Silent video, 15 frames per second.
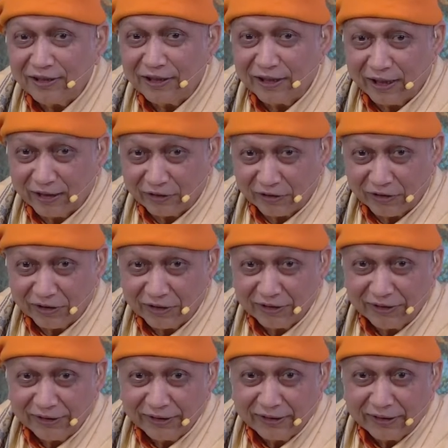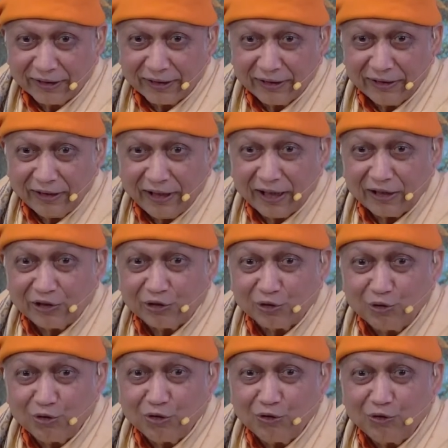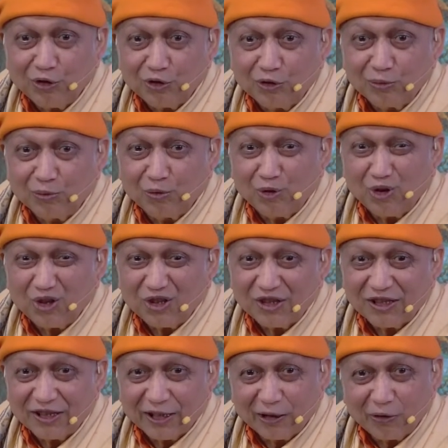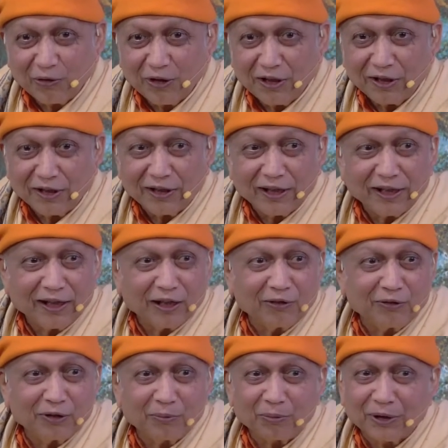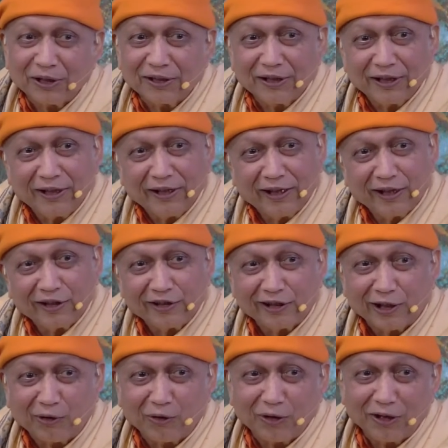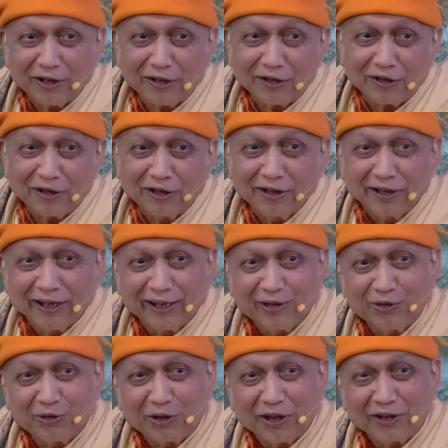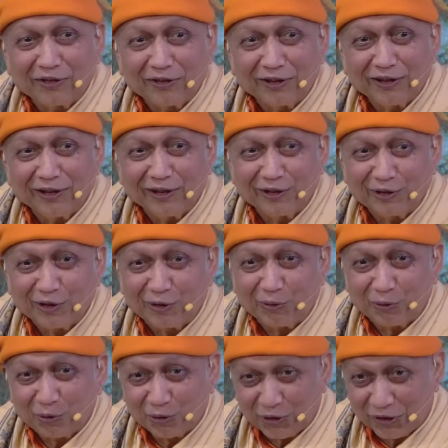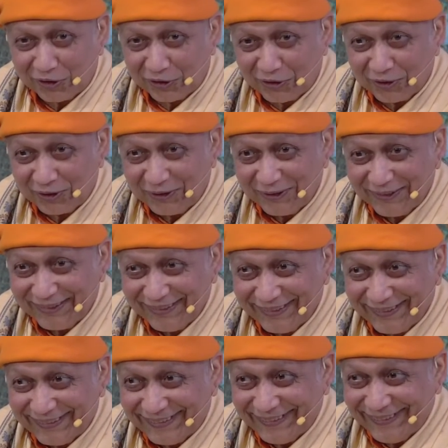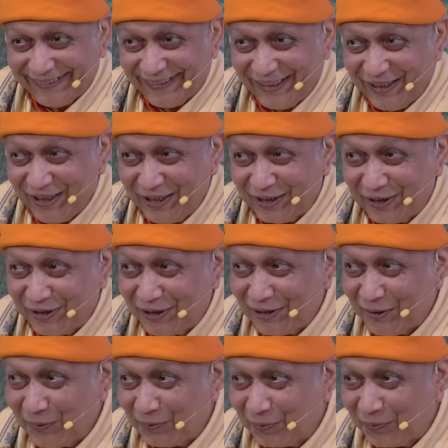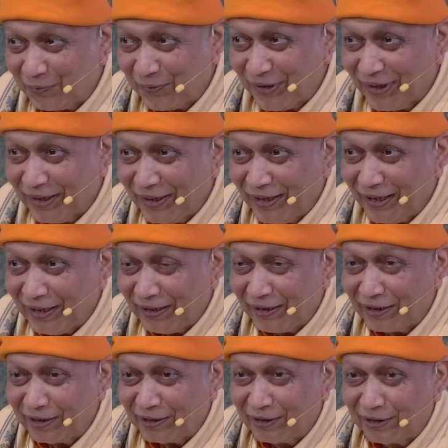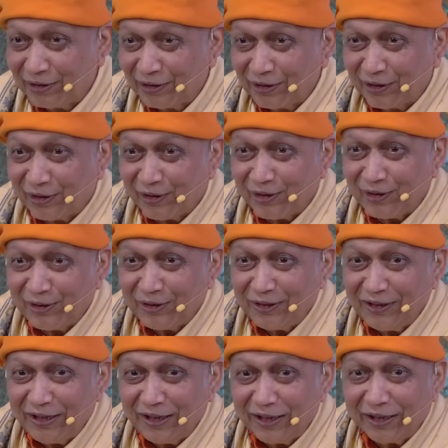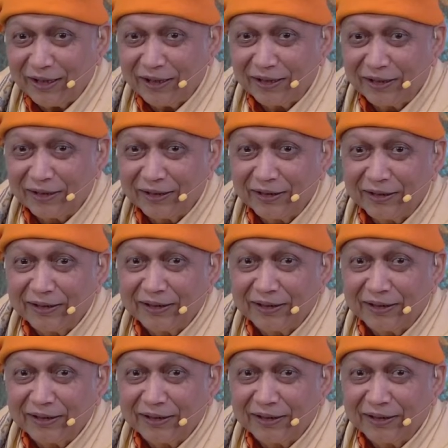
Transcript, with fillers: these things that school was more secular than our present day secular education institutions. Hmm, it is that all the